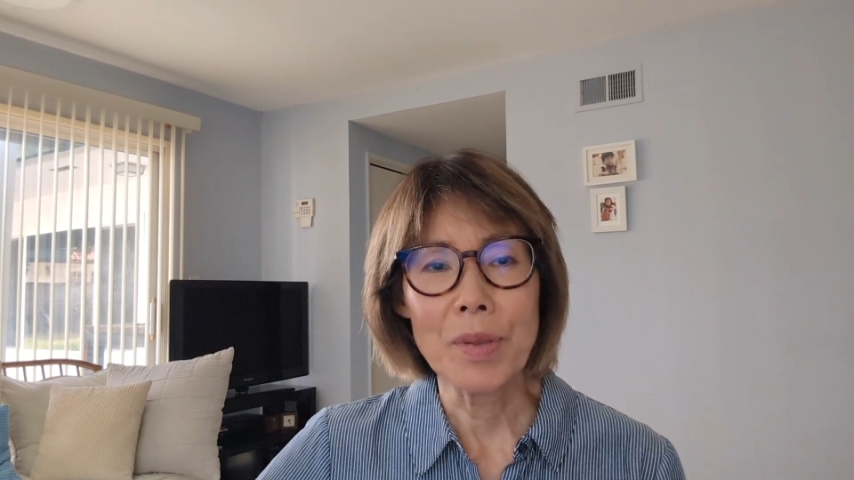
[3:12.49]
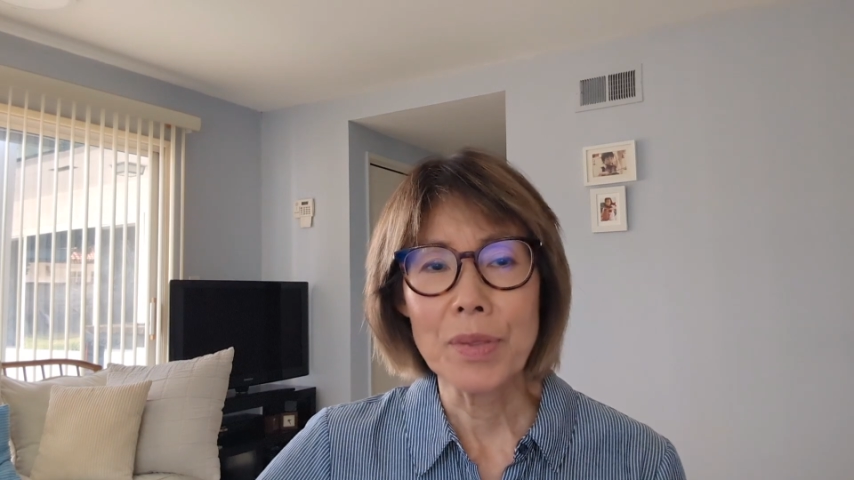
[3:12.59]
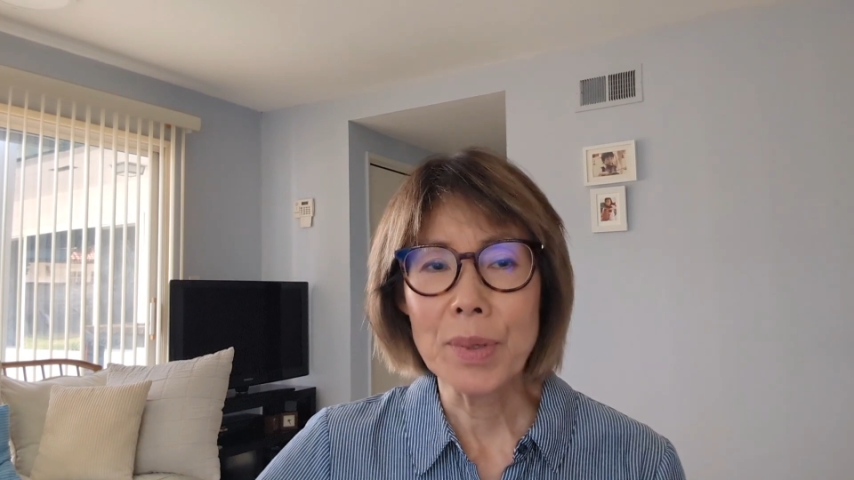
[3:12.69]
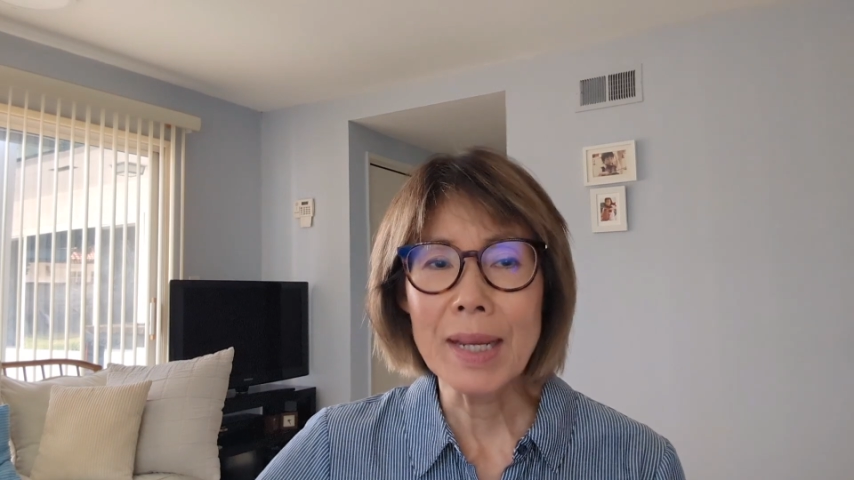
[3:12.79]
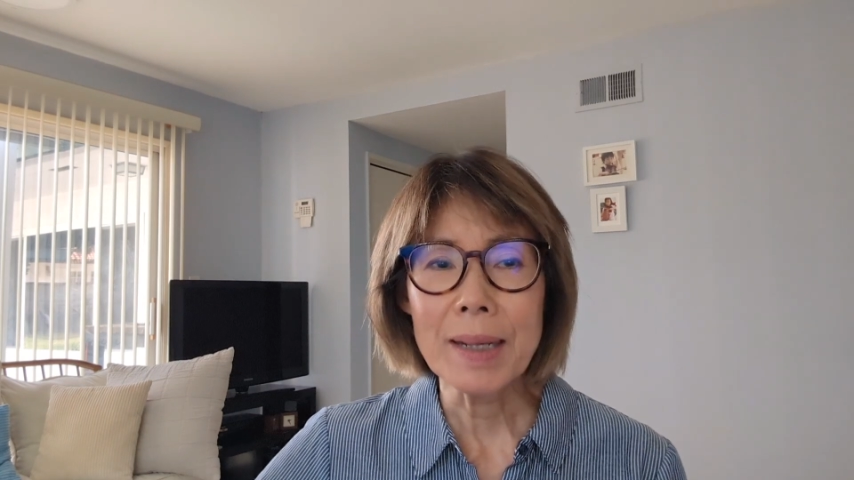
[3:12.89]

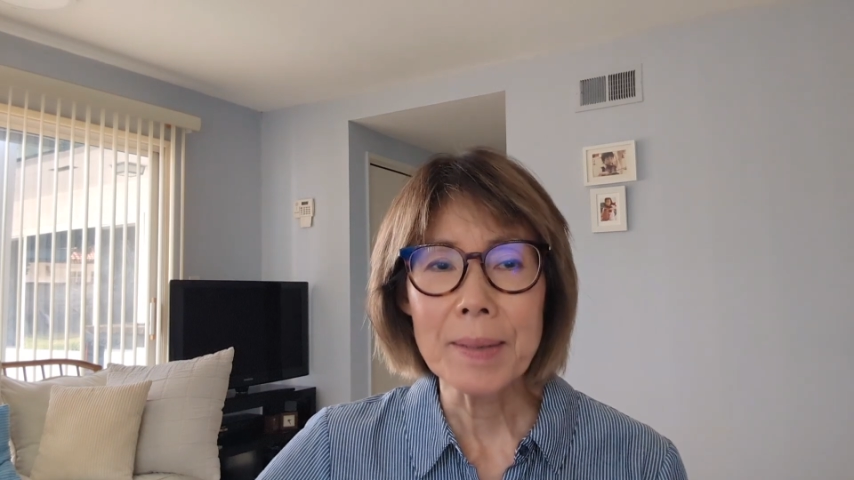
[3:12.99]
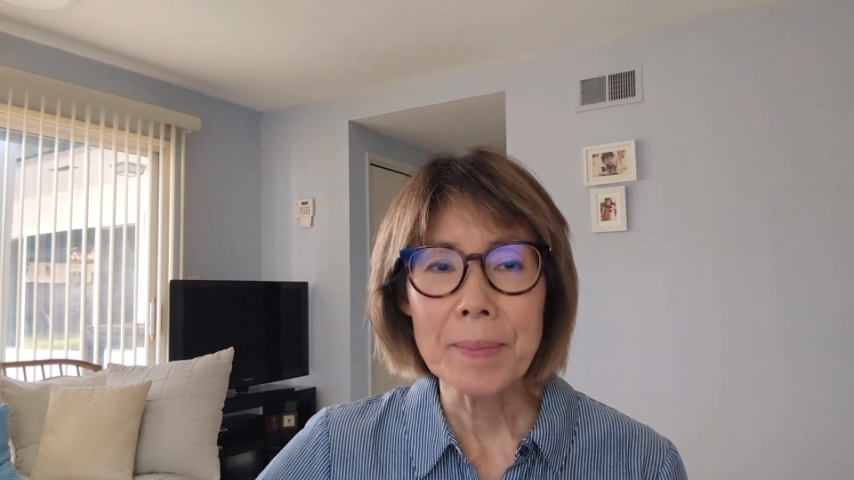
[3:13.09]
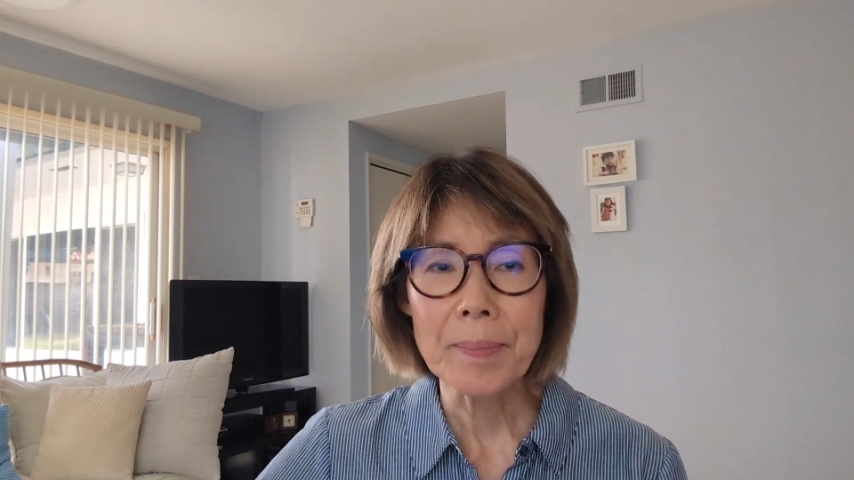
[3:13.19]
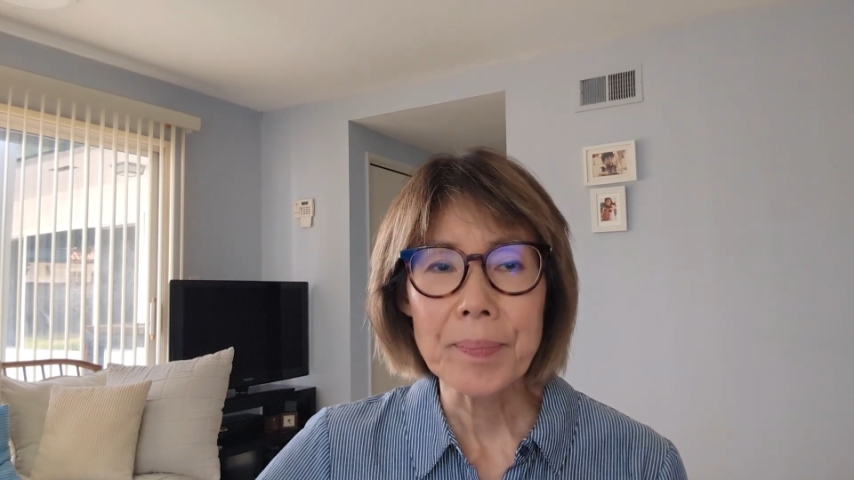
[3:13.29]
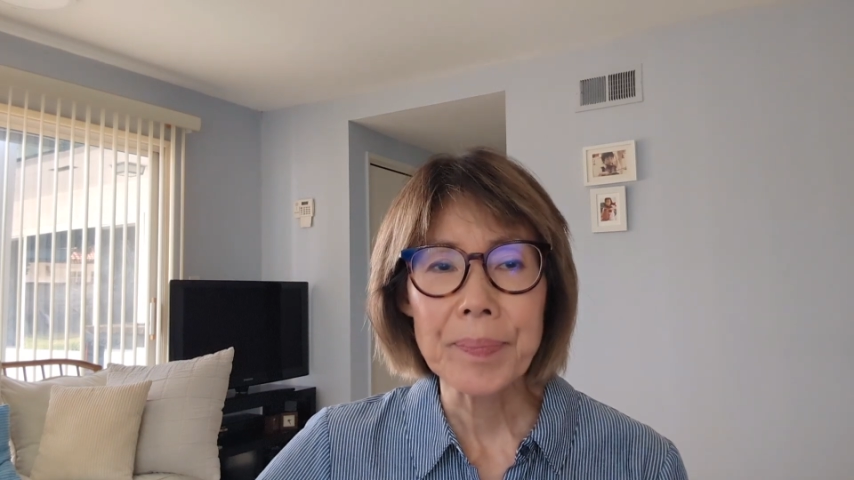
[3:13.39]
three,
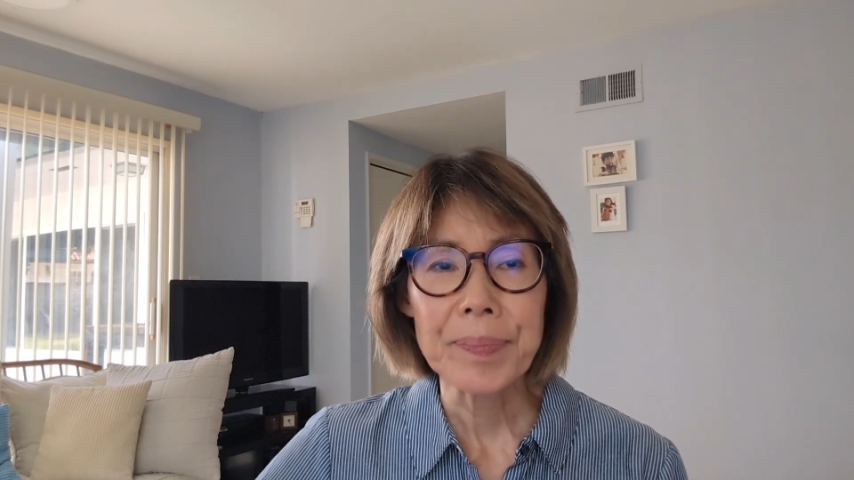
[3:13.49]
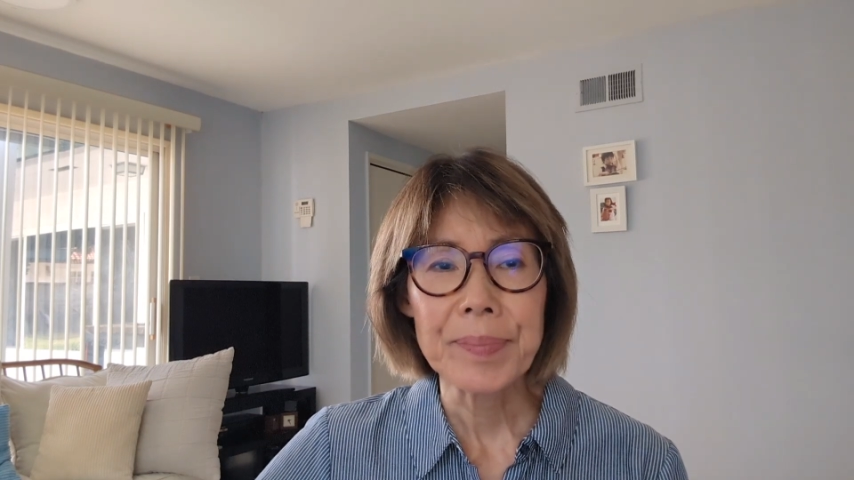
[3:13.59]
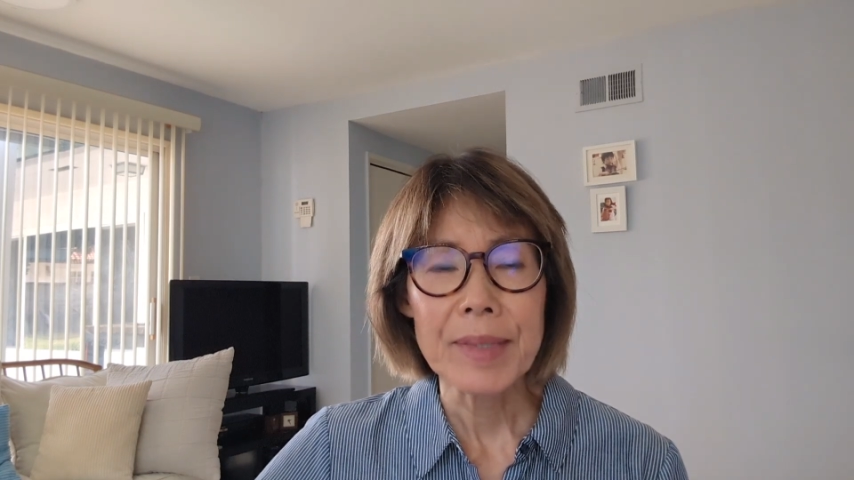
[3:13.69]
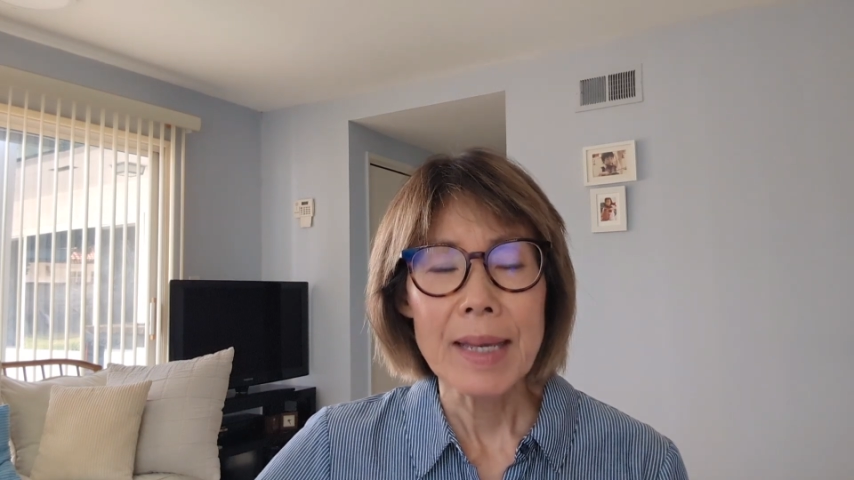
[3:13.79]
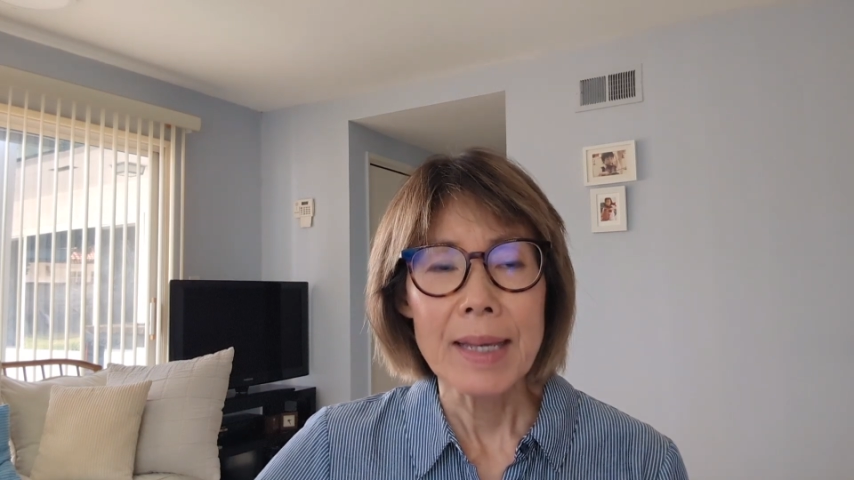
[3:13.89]

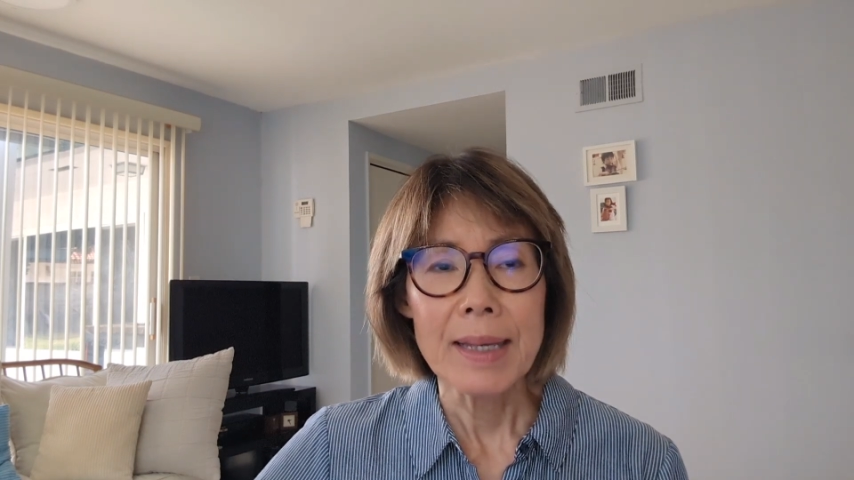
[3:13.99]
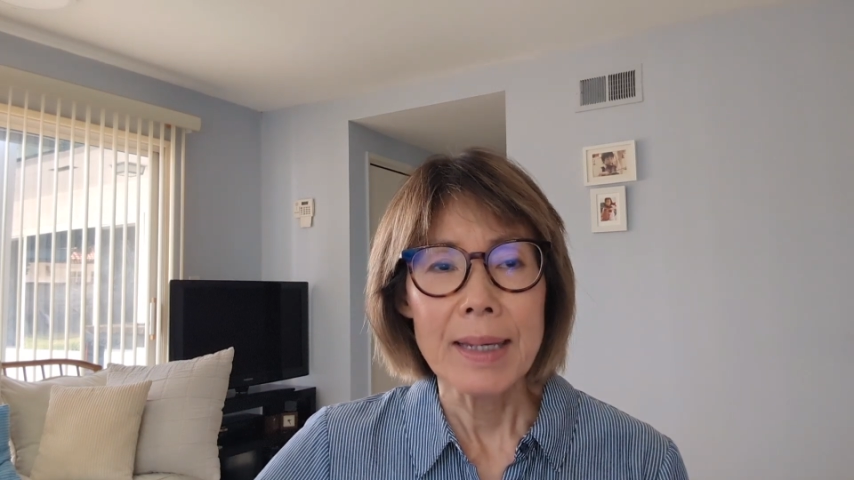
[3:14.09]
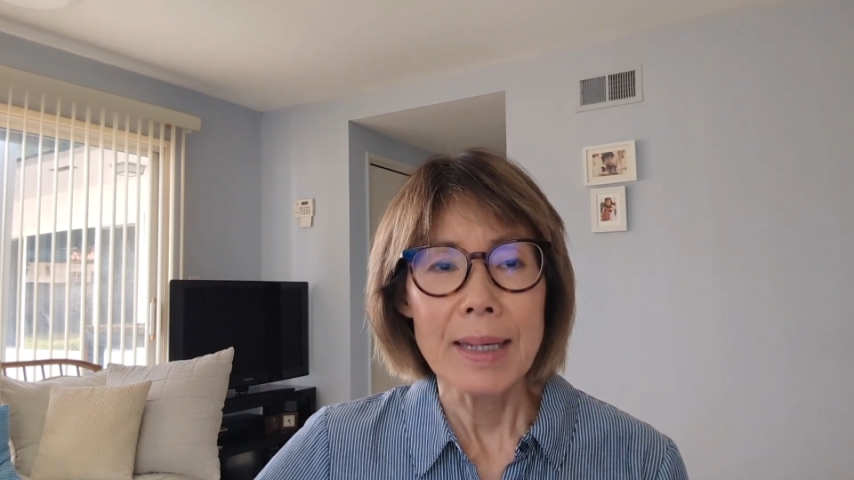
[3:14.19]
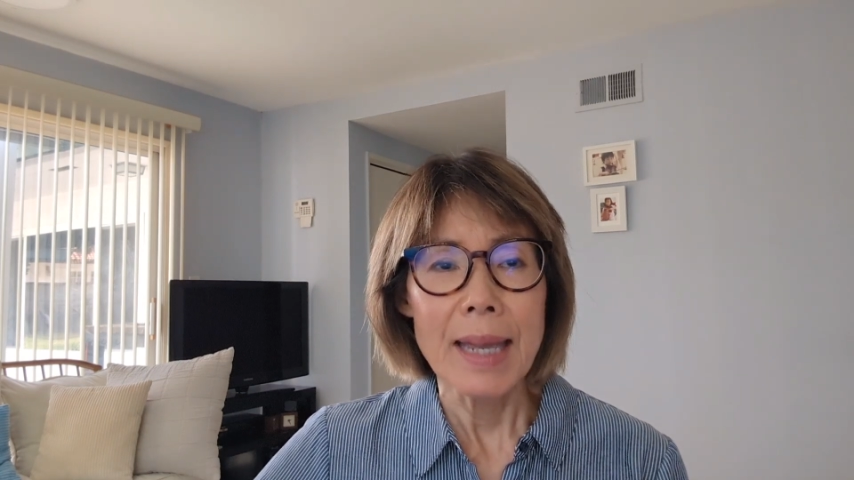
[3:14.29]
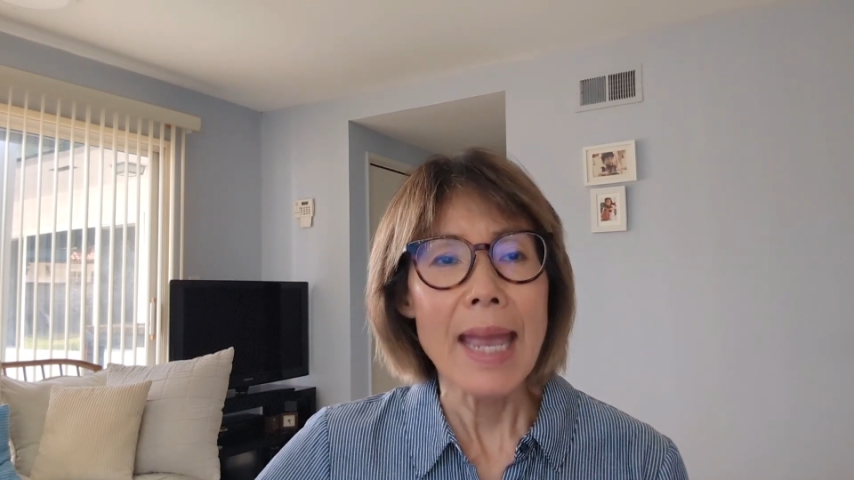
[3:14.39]

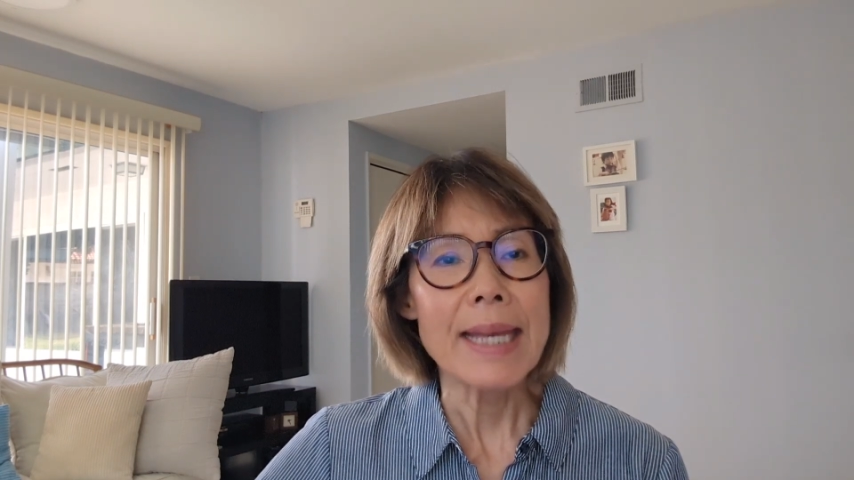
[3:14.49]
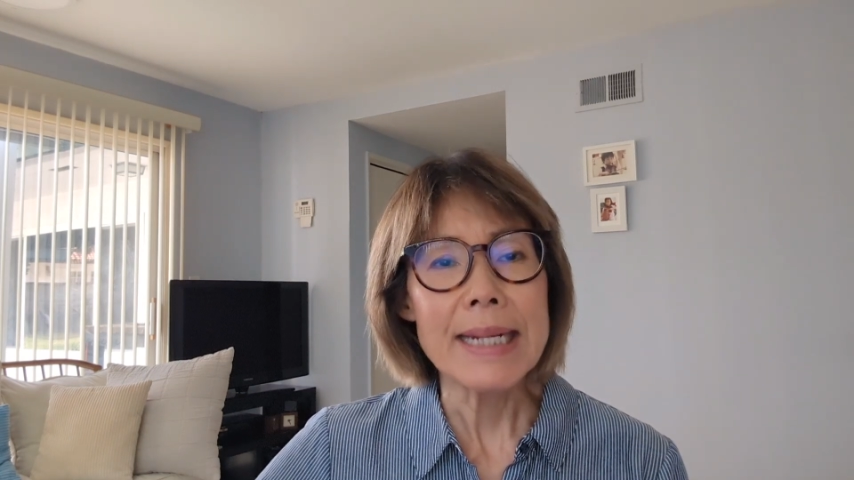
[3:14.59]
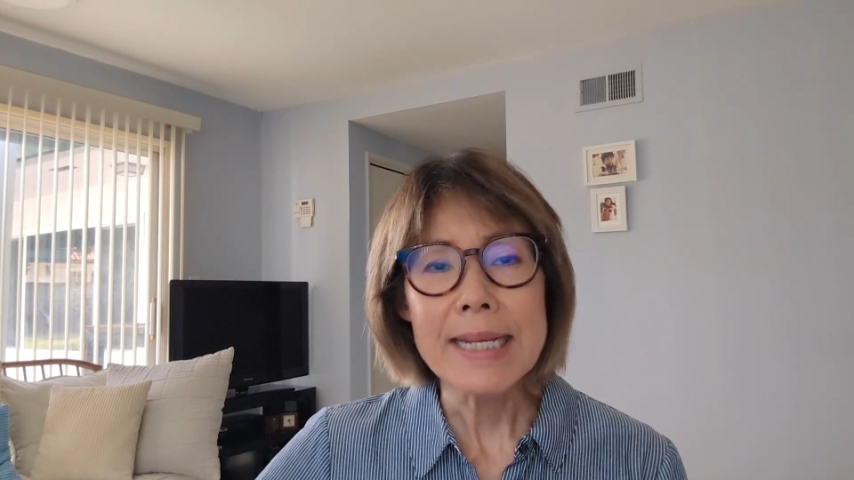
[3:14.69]
an